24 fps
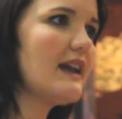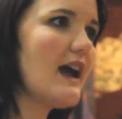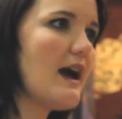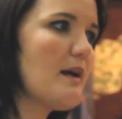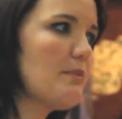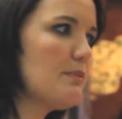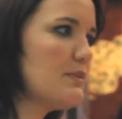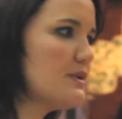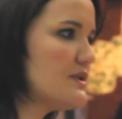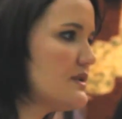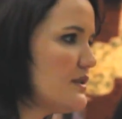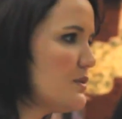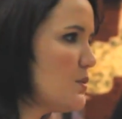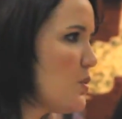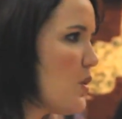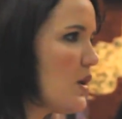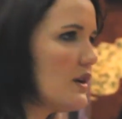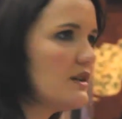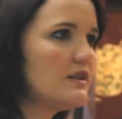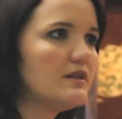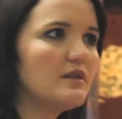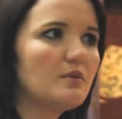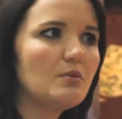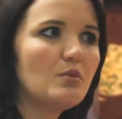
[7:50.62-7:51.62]
happens at
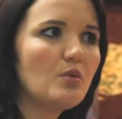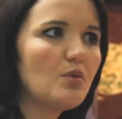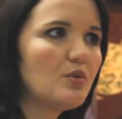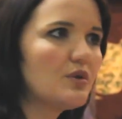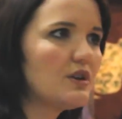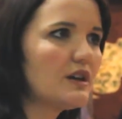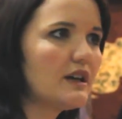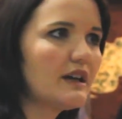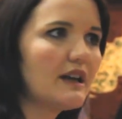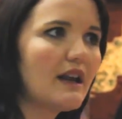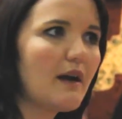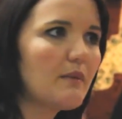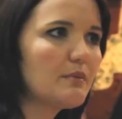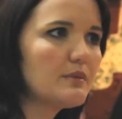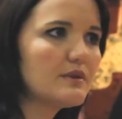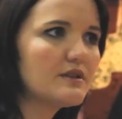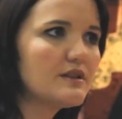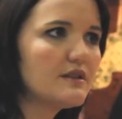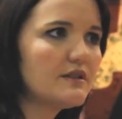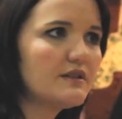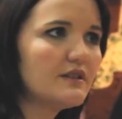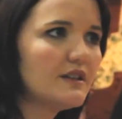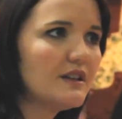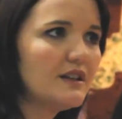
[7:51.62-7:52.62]
1 a.m. It happens
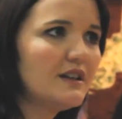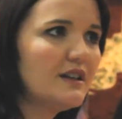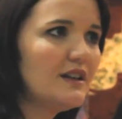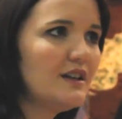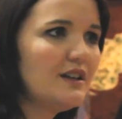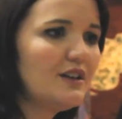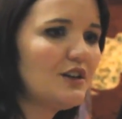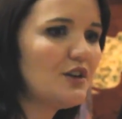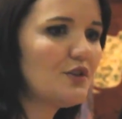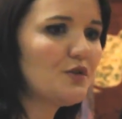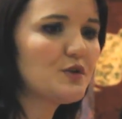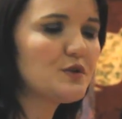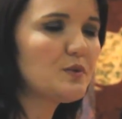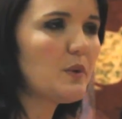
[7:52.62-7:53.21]
at, you know, for